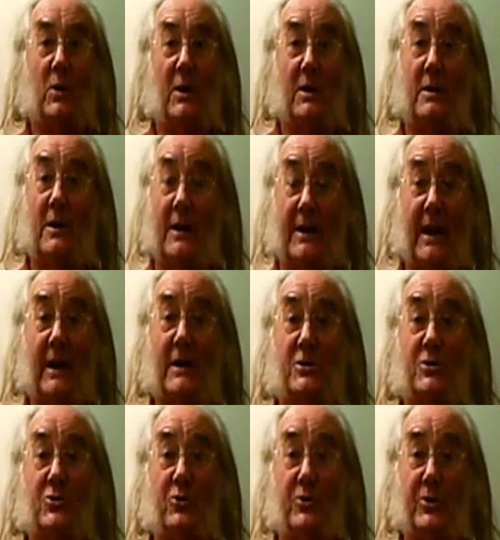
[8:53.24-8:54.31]
We're like
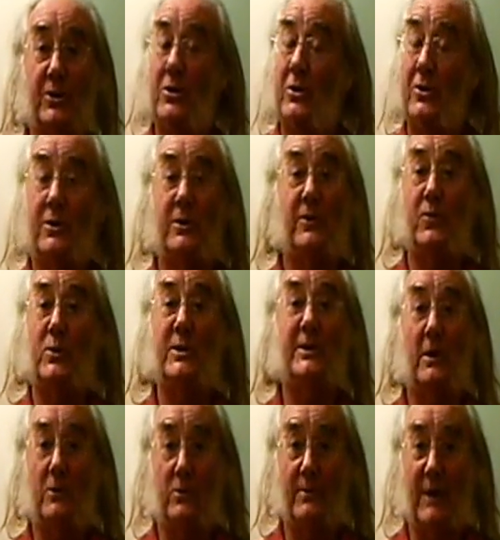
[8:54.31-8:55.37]
cancer on the earth, and if we
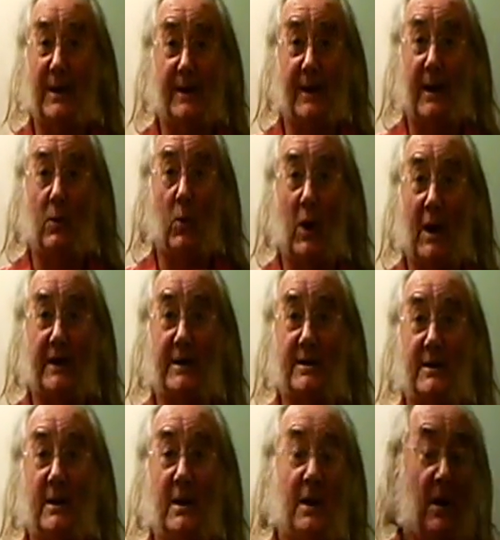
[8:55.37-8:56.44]
don't mend our
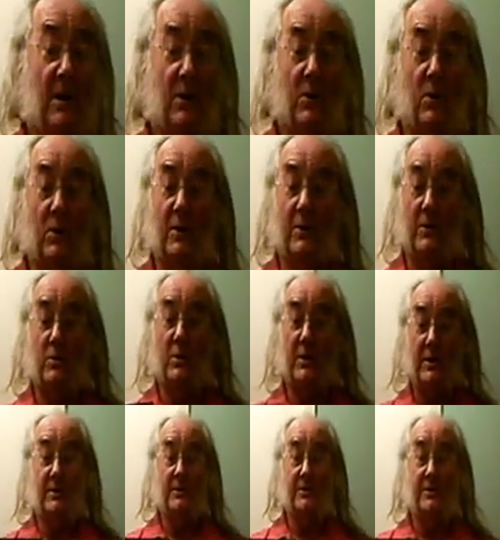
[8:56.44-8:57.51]
ways, we're going